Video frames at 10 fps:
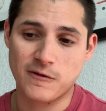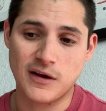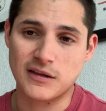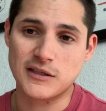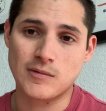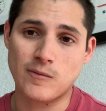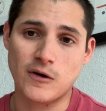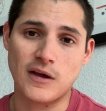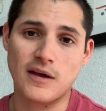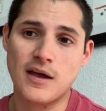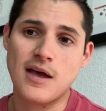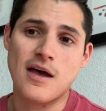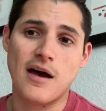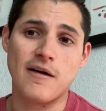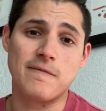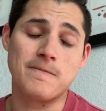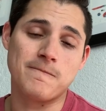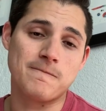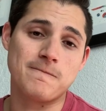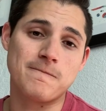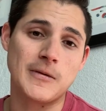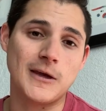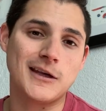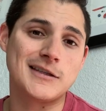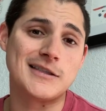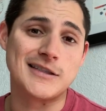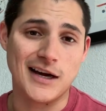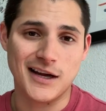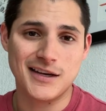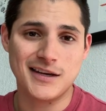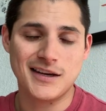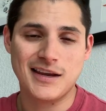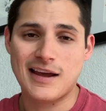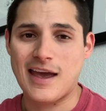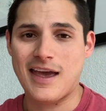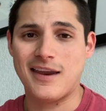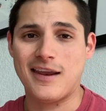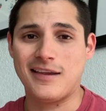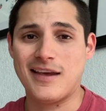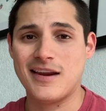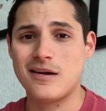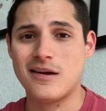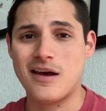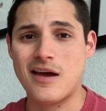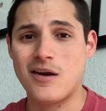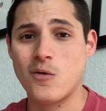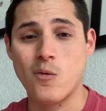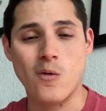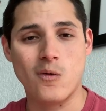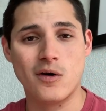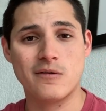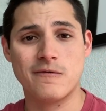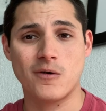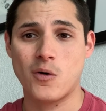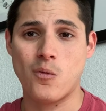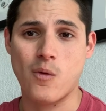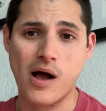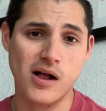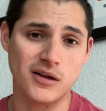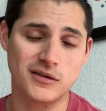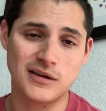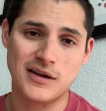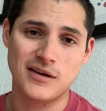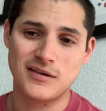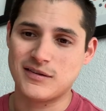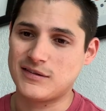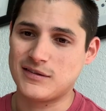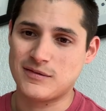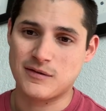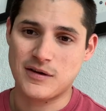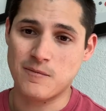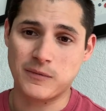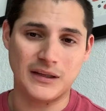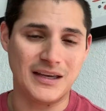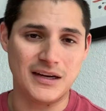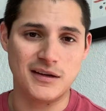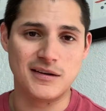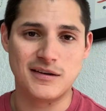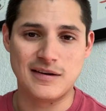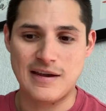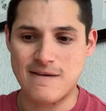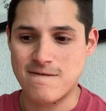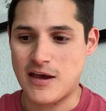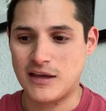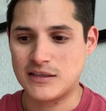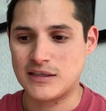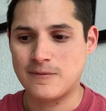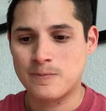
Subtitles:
forget this memory of being done and getting an award for a well completed event,